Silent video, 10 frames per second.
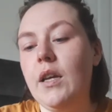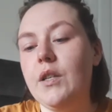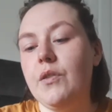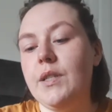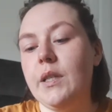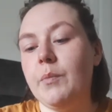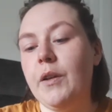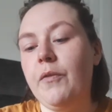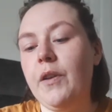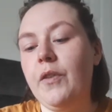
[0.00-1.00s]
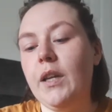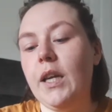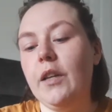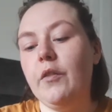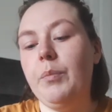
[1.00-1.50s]
So it says, my favourite
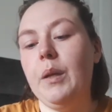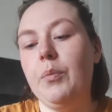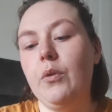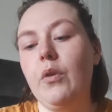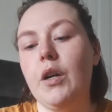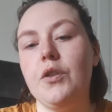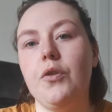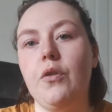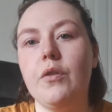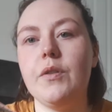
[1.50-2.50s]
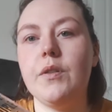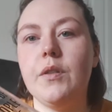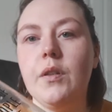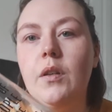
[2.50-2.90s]
kind of people are dogs.